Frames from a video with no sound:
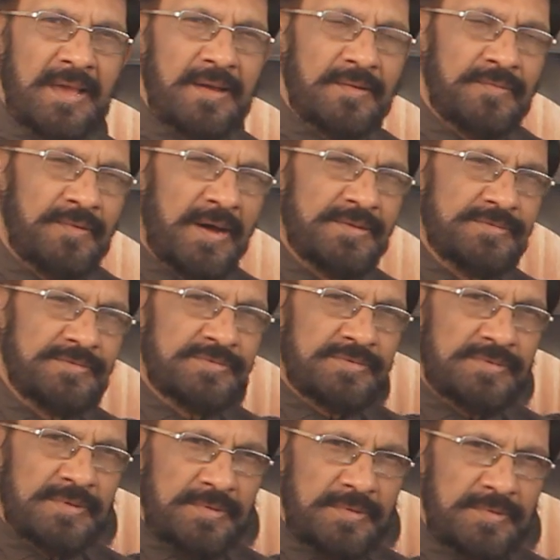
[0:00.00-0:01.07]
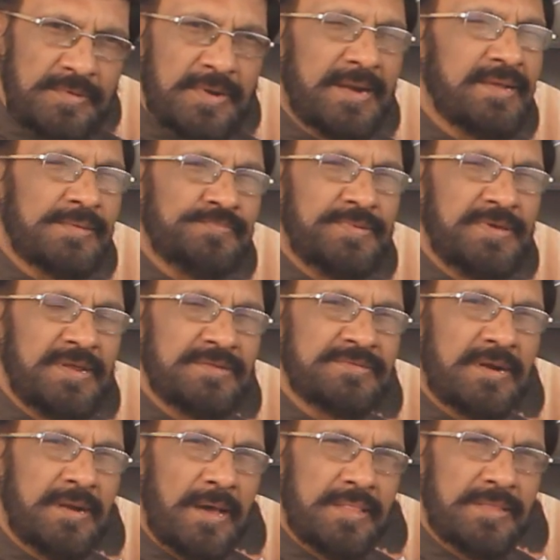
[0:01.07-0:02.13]
Once you get experience
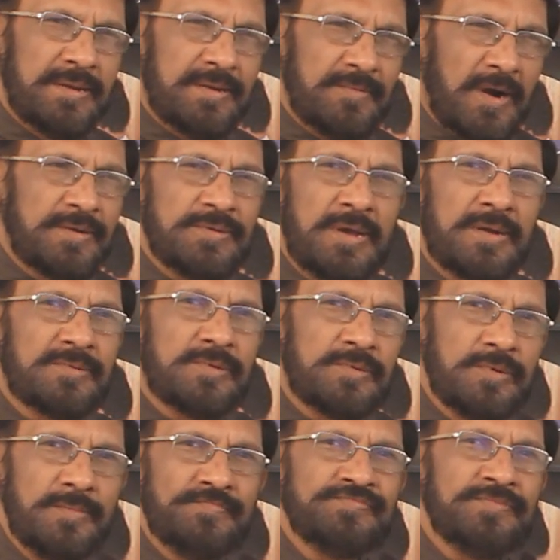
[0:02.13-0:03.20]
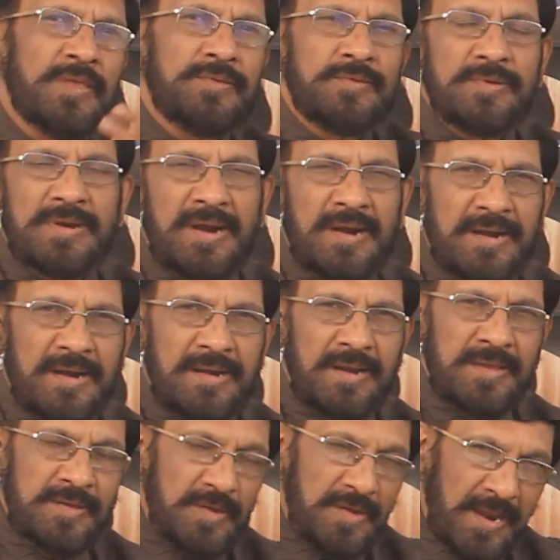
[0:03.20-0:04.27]
and all that, what you have to do, you
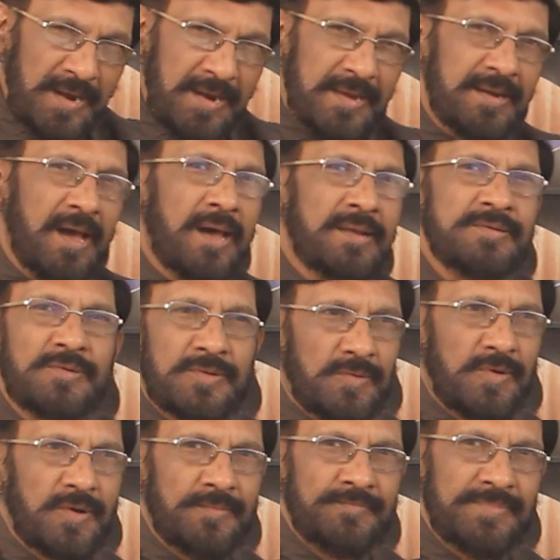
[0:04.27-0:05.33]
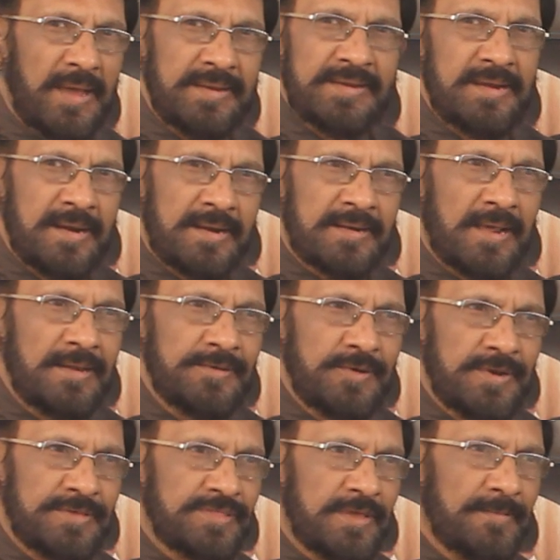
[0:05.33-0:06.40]
can learn on your own. I need not tell you
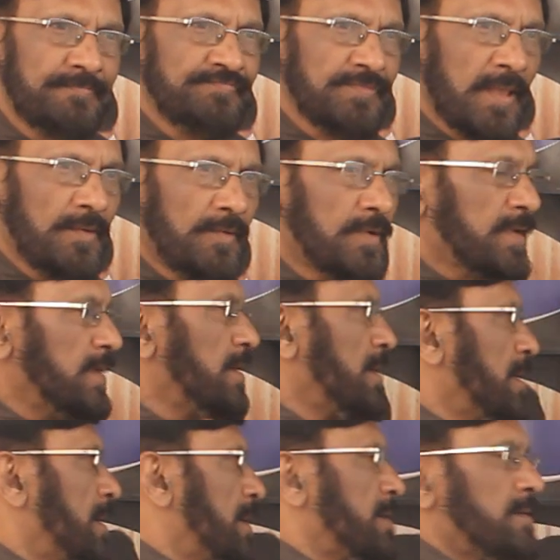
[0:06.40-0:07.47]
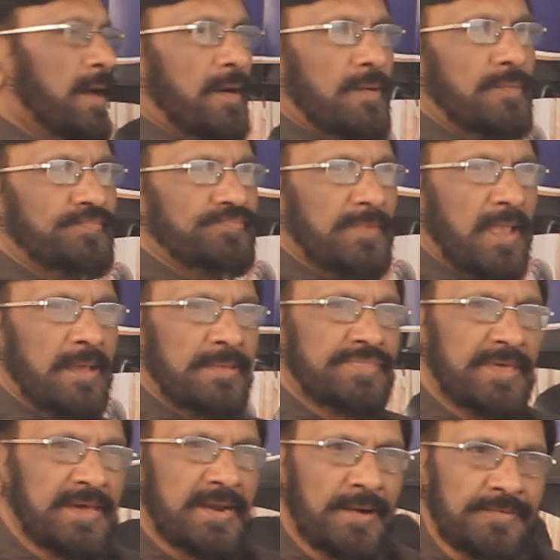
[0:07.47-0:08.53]
anything. Okay. Now,
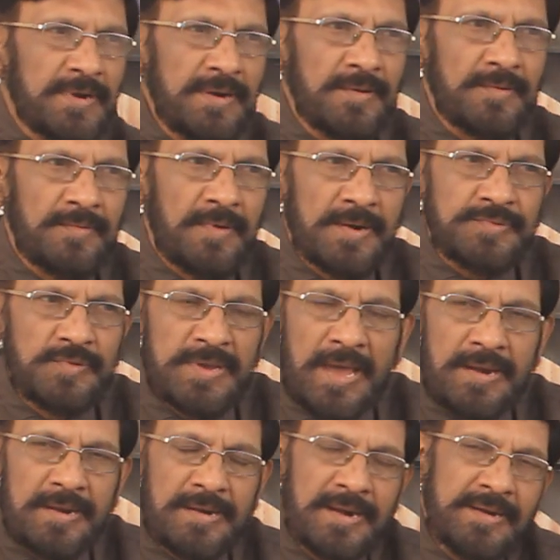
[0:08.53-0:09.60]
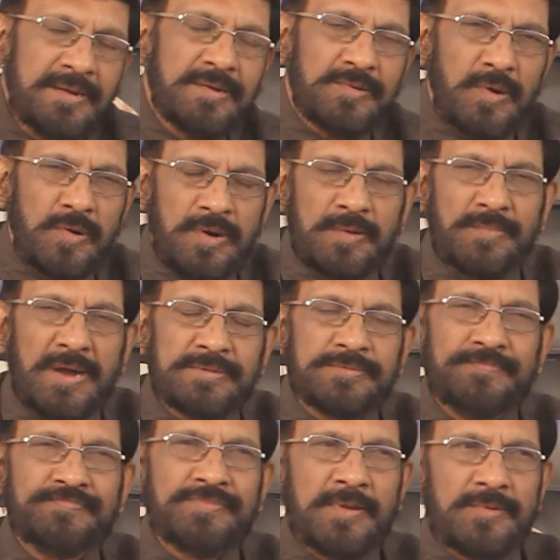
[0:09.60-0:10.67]
thereafter, what we calculate? Total marks.
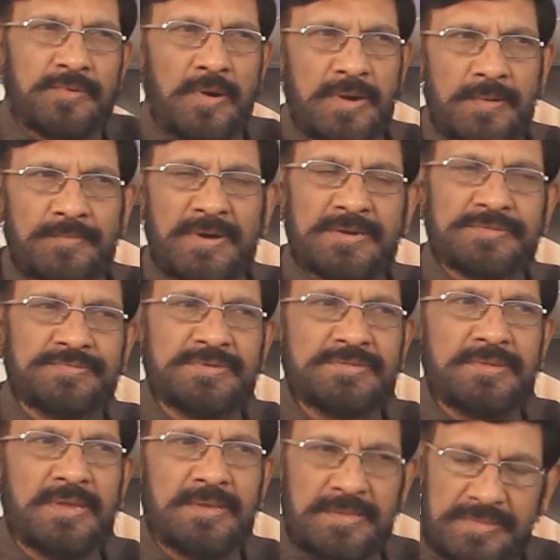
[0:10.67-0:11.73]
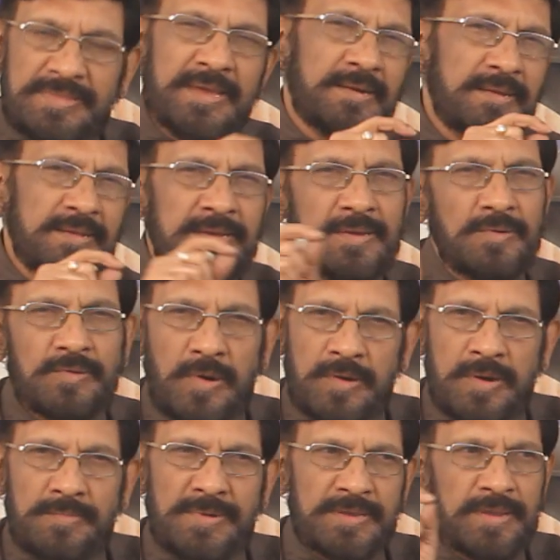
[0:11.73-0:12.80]
Total marks means then you give
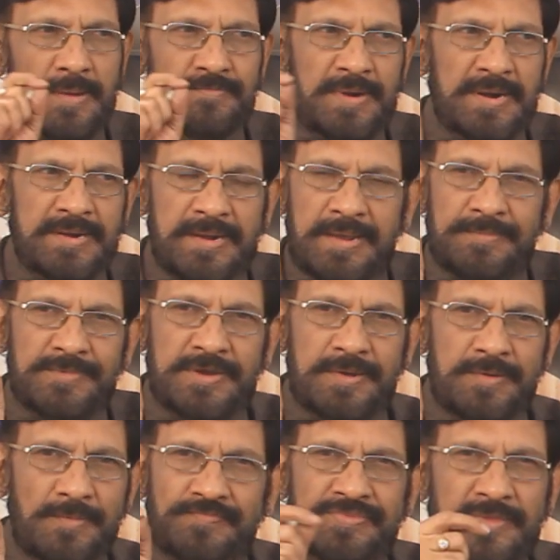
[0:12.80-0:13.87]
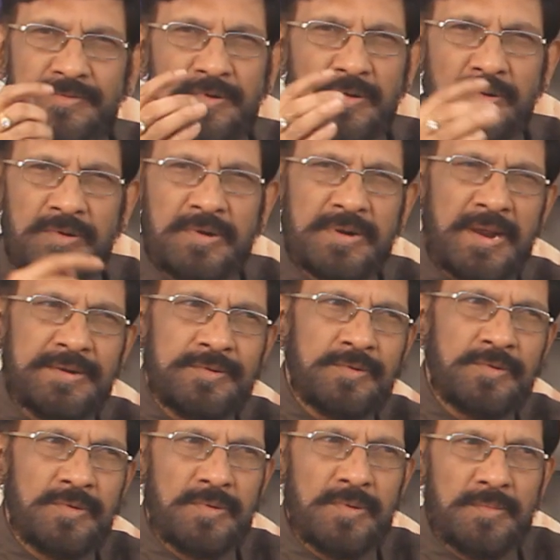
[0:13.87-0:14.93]
total marks, complete name you give. Don't try
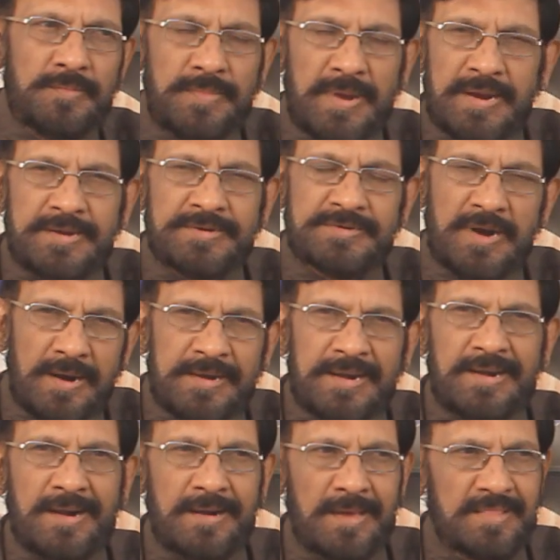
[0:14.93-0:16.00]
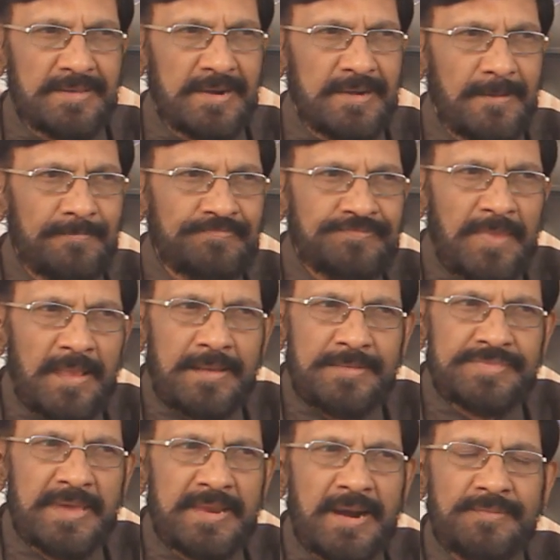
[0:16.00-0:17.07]
to make it shorten and all that.
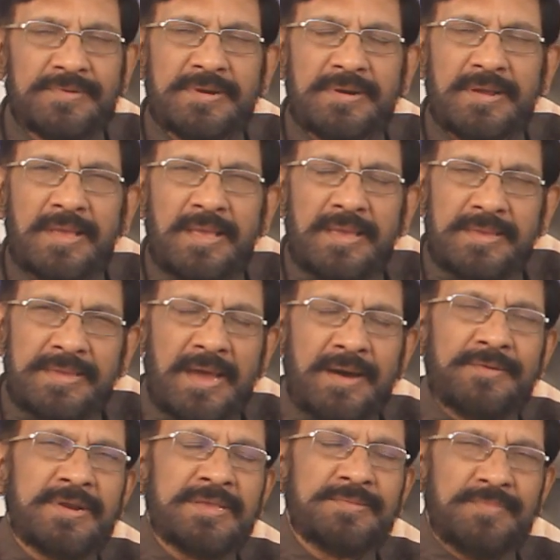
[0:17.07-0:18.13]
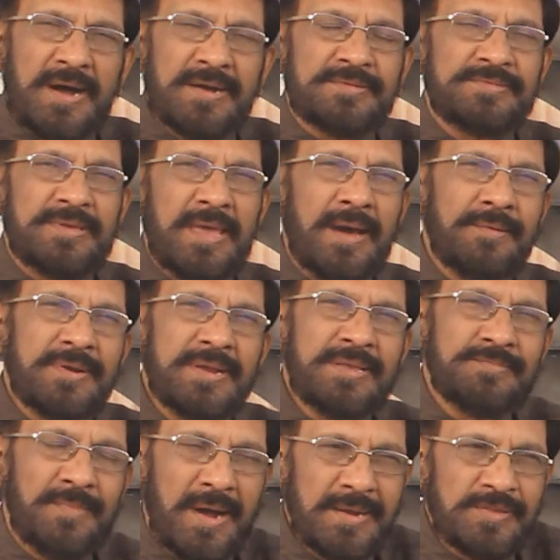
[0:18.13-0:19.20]
Thereafter, average marks.
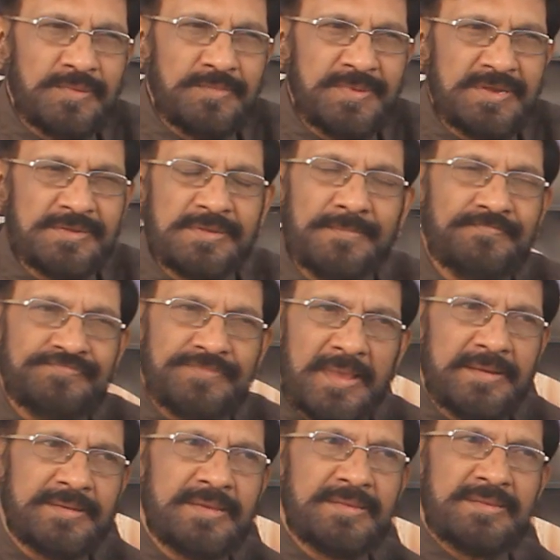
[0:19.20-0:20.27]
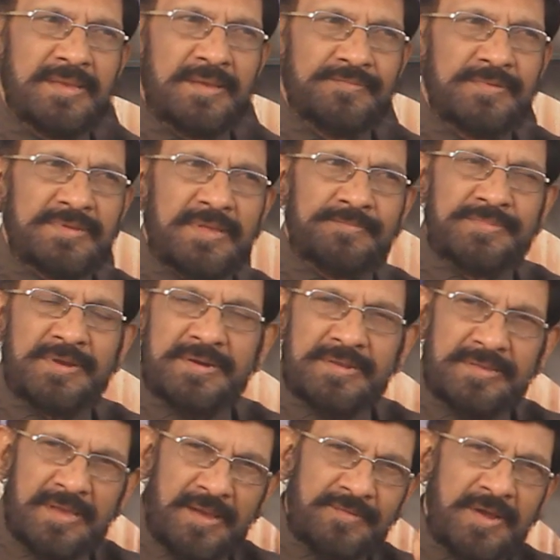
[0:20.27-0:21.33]
Average marks means it is every subject
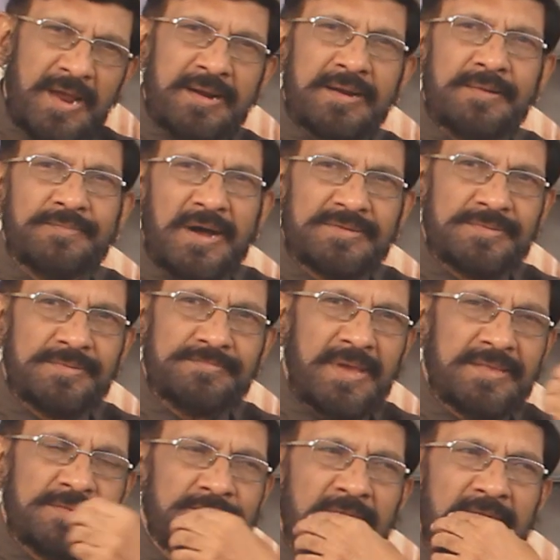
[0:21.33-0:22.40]
is having 100 marks, maximum